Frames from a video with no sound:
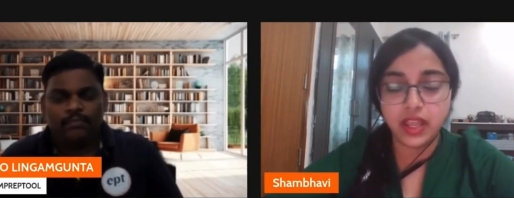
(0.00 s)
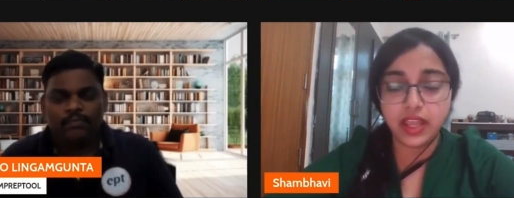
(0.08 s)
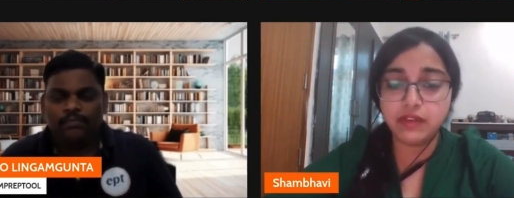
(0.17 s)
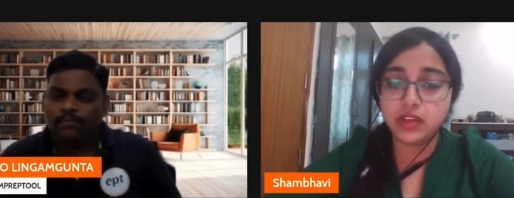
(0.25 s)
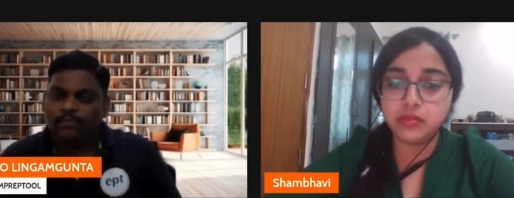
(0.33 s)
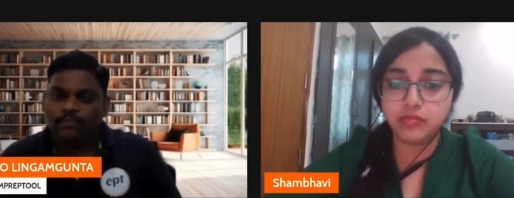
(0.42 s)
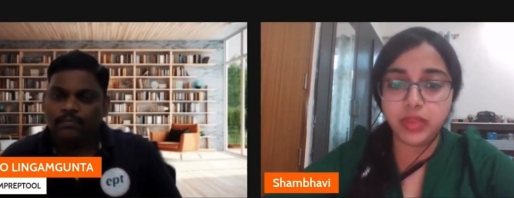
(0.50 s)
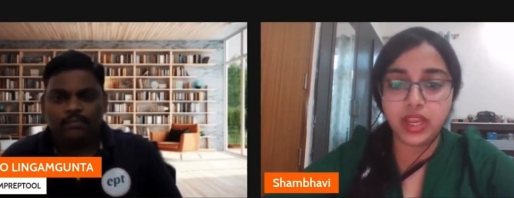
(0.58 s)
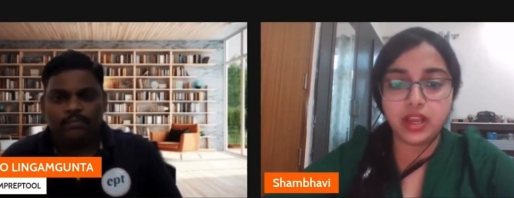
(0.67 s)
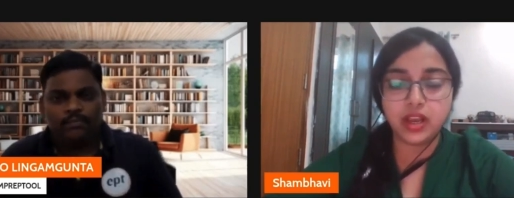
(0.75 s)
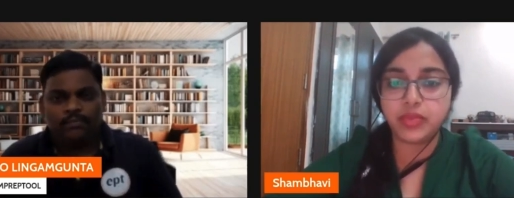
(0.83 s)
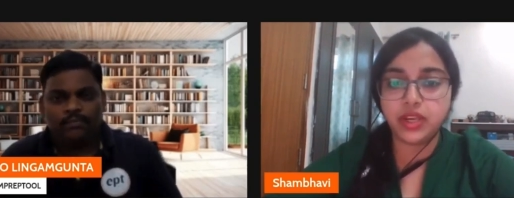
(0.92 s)
Speaker 1: Even big
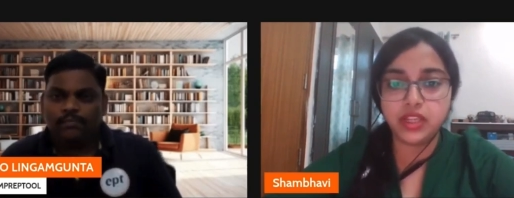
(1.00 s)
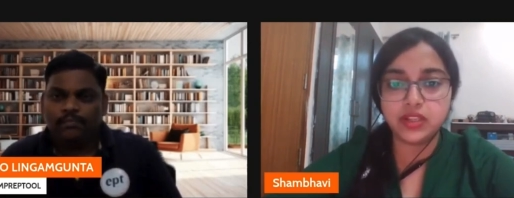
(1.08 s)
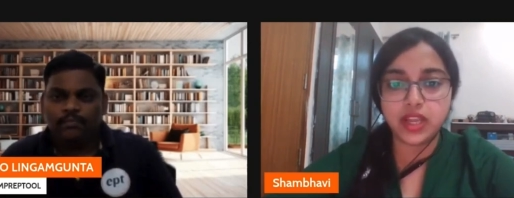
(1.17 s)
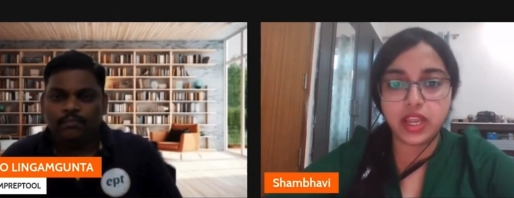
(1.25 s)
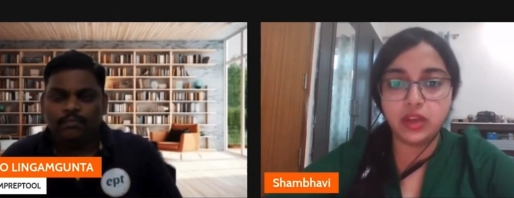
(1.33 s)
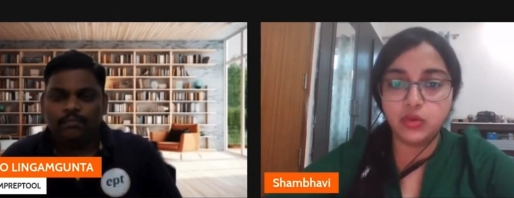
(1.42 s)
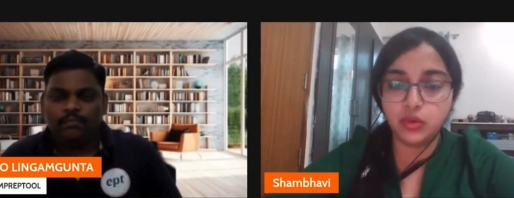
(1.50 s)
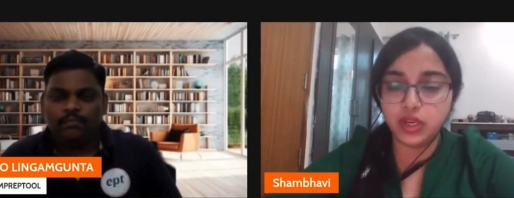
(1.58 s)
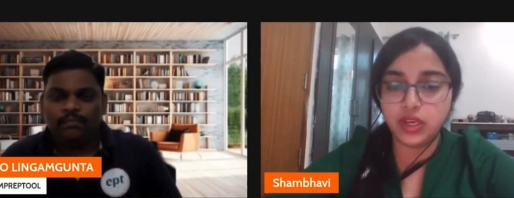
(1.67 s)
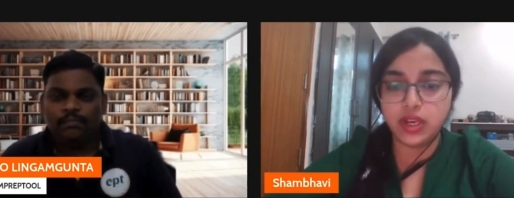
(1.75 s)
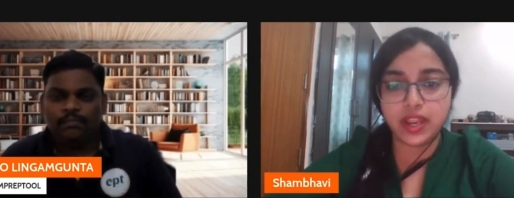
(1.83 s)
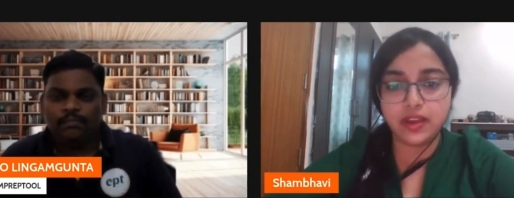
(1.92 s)
companies like
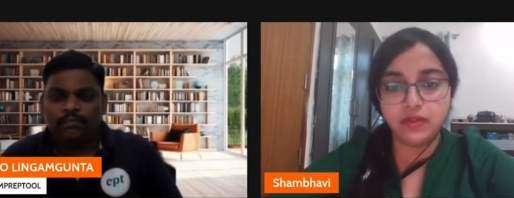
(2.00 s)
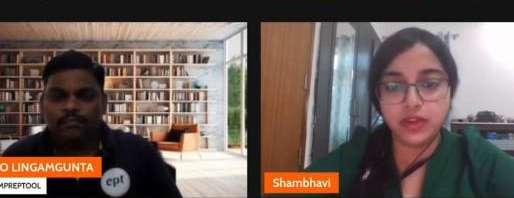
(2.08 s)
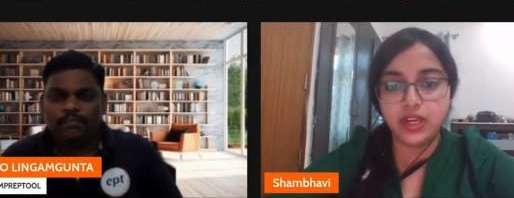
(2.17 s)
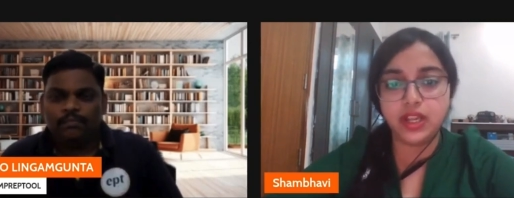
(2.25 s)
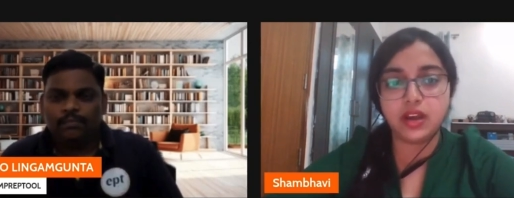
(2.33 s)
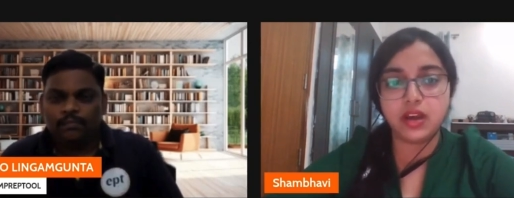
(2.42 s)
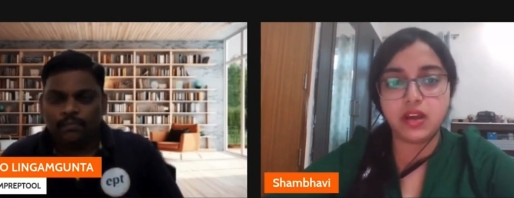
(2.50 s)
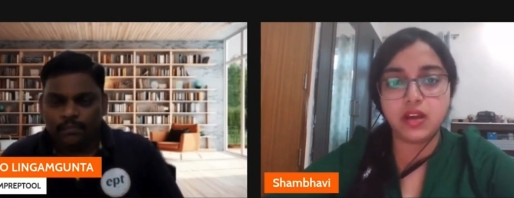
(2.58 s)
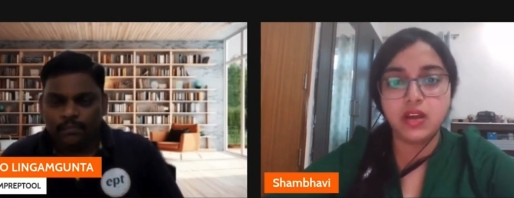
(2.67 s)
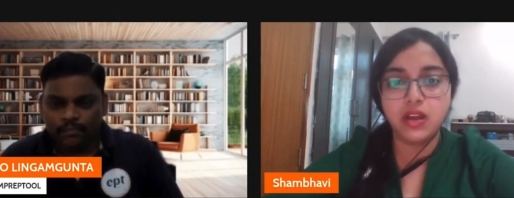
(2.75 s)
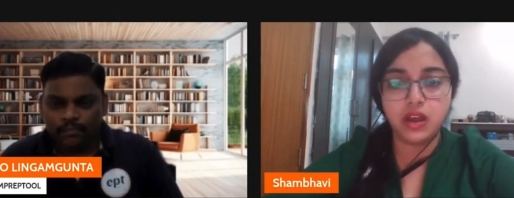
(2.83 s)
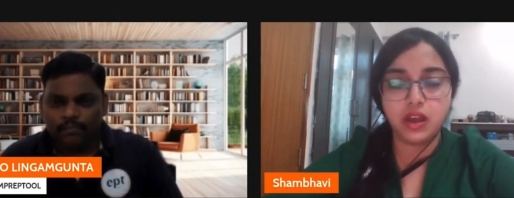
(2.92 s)
Google, NVIDIA,
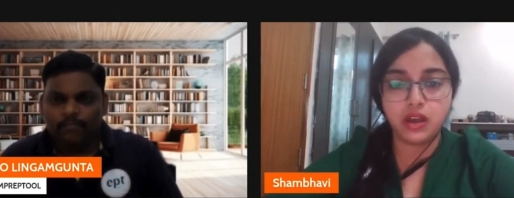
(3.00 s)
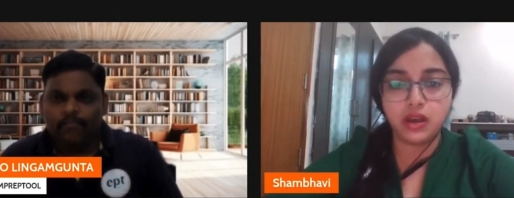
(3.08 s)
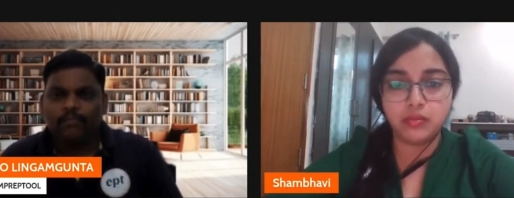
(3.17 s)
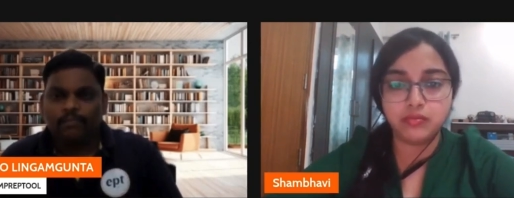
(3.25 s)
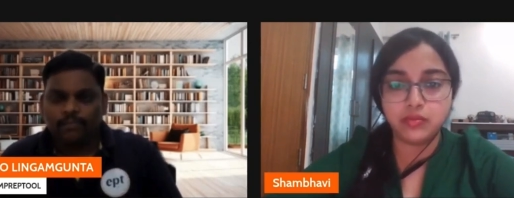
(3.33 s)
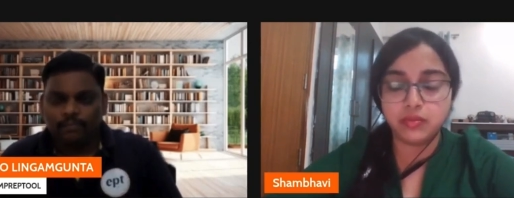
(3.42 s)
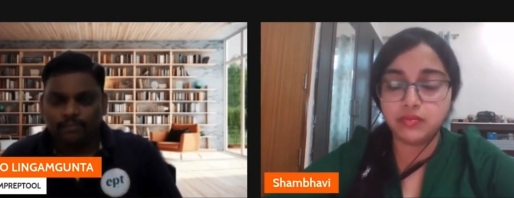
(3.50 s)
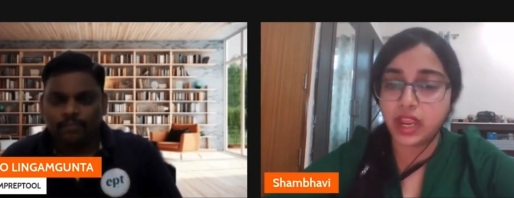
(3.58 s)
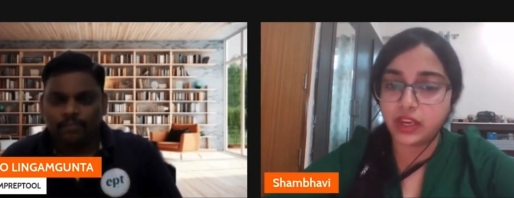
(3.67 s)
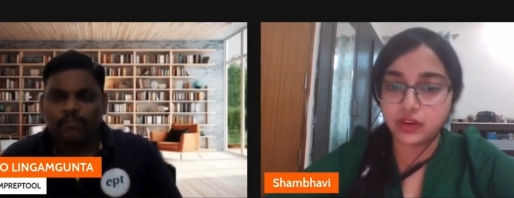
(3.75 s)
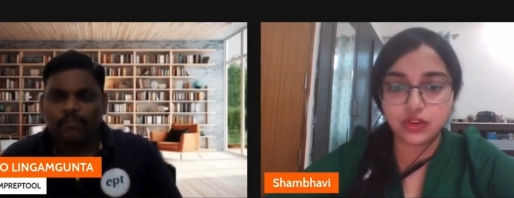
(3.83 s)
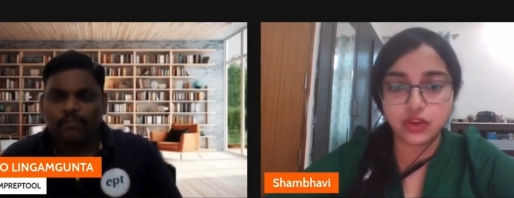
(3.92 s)
um,
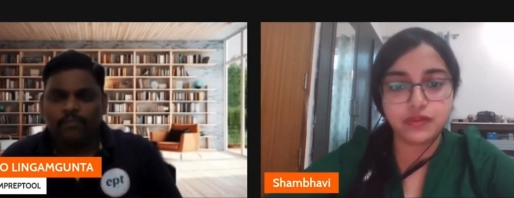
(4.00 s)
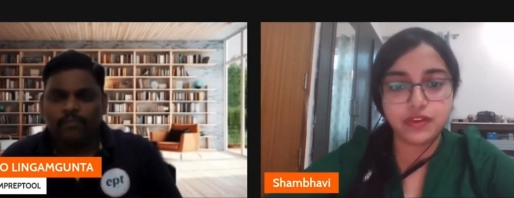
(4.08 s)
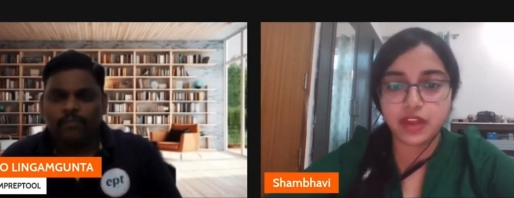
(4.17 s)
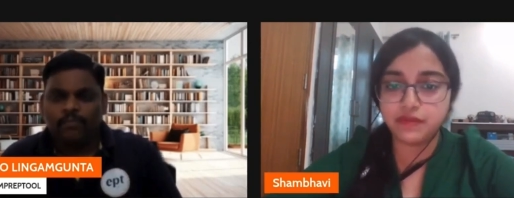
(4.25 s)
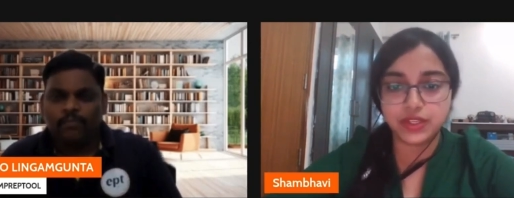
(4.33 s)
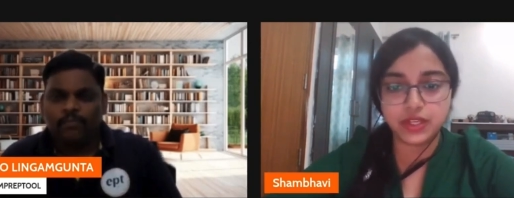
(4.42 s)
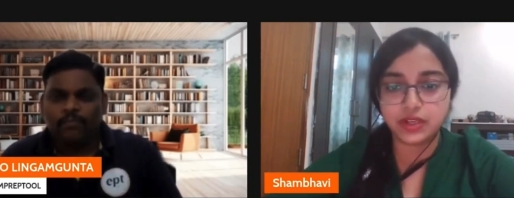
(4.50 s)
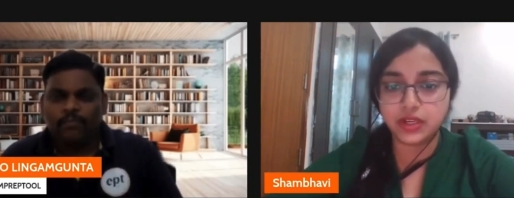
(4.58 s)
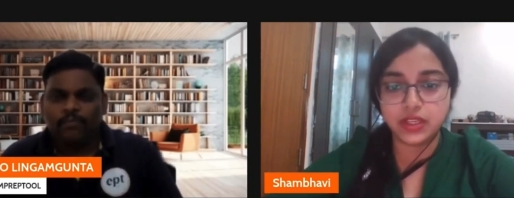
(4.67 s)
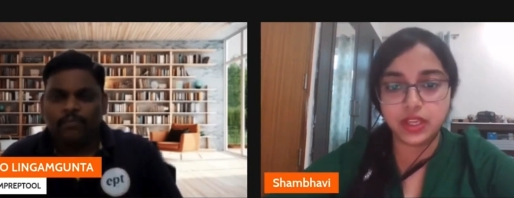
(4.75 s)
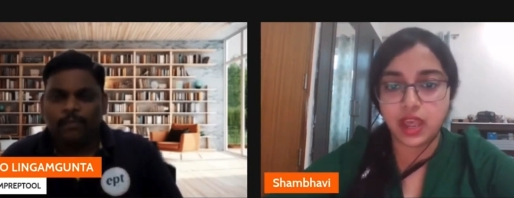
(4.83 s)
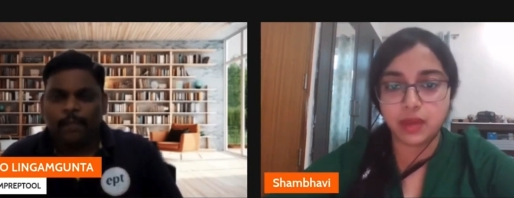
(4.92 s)
Microsoft have visited
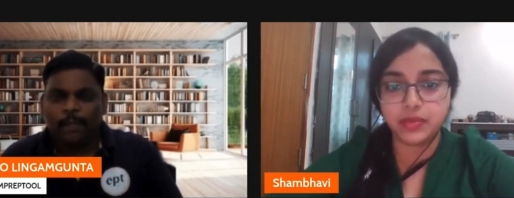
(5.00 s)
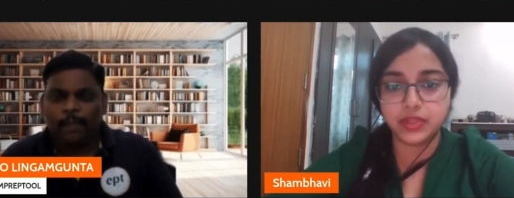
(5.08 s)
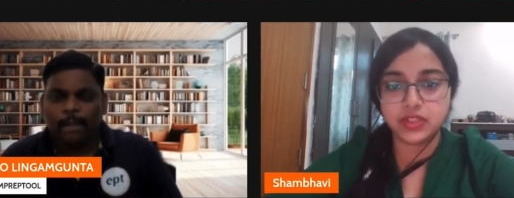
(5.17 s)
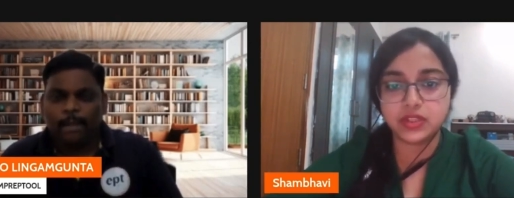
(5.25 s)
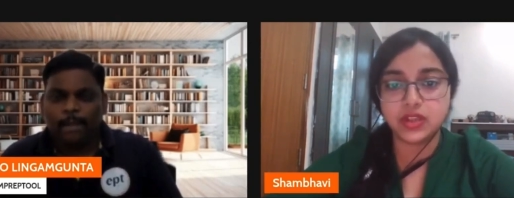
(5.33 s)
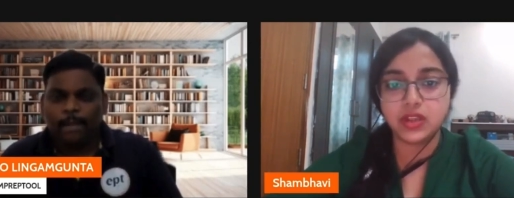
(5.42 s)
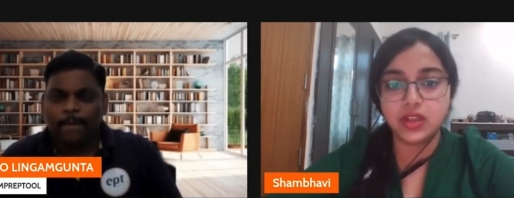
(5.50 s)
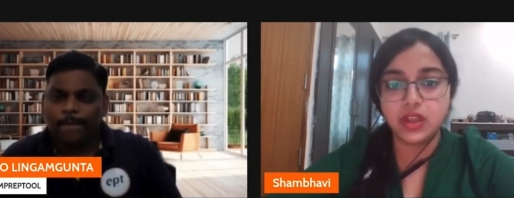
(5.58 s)
the campus